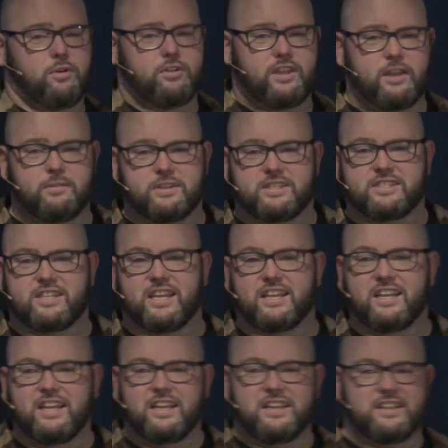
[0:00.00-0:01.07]
they would say,
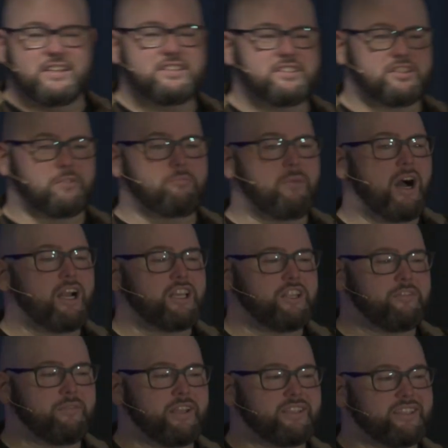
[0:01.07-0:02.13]
This is a
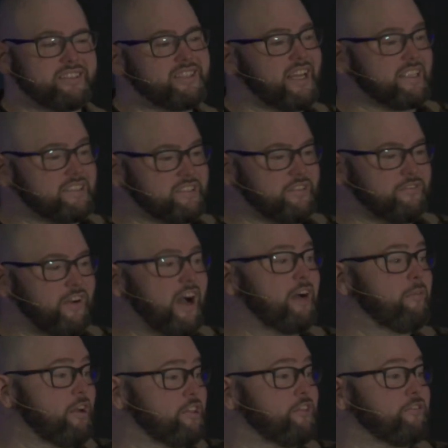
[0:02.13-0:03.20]
monument to testify
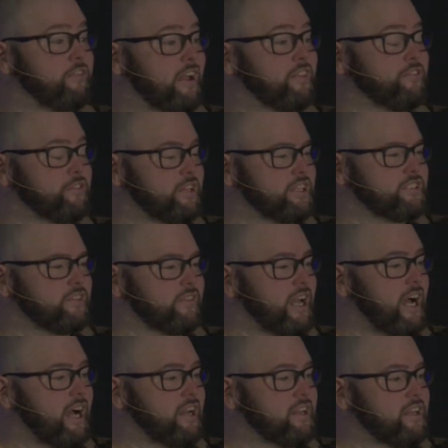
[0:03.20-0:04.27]
about the faithfulness of God